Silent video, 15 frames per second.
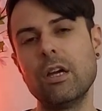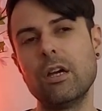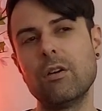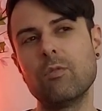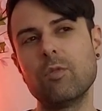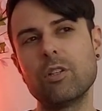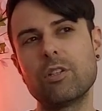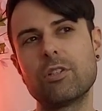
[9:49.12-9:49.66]

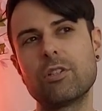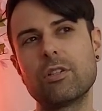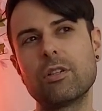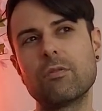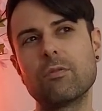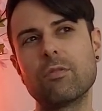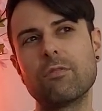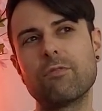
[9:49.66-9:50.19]
which
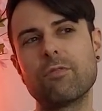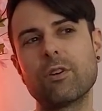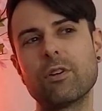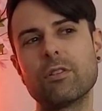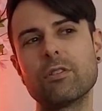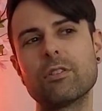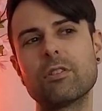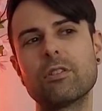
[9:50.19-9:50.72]

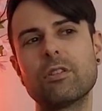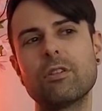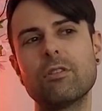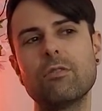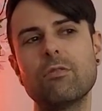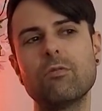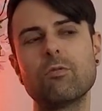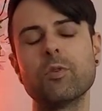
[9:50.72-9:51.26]
refers
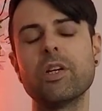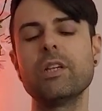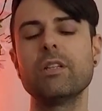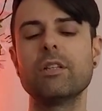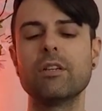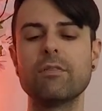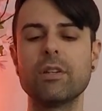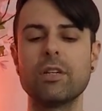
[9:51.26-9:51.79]
to
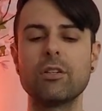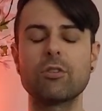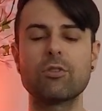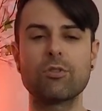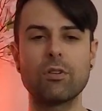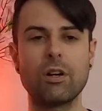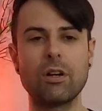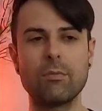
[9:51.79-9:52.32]
reliving
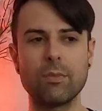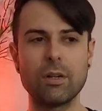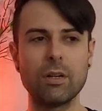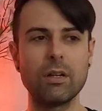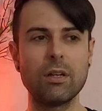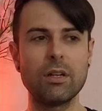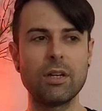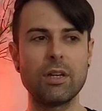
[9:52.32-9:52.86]

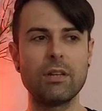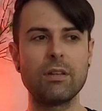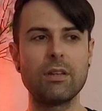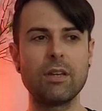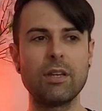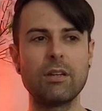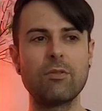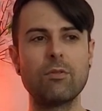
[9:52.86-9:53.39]
trauma
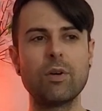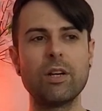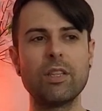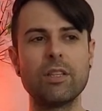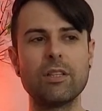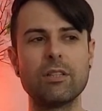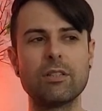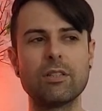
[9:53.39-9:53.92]
in a way
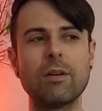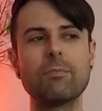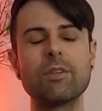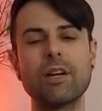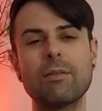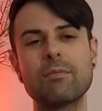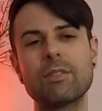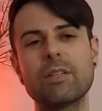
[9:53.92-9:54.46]
that
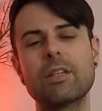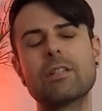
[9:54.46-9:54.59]
sometimes